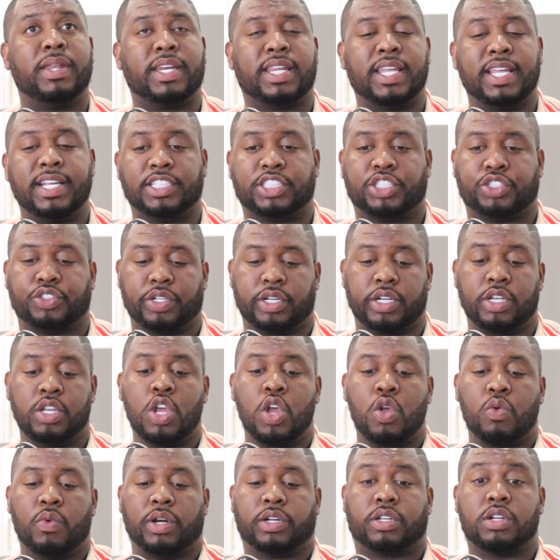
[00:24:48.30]
payment
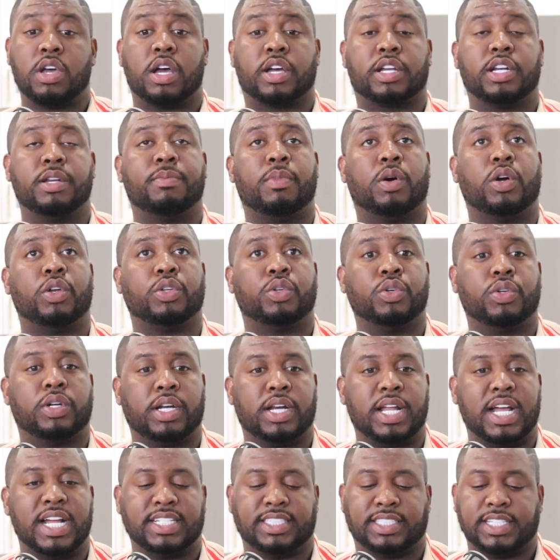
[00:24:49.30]
history. We're talking
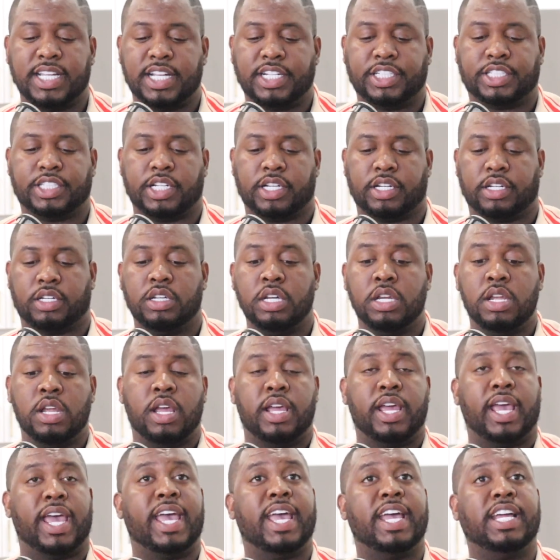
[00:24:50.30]
about
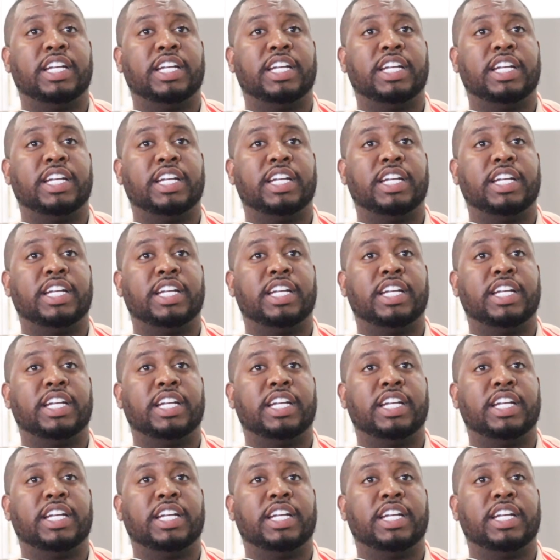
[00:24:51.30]
utilization,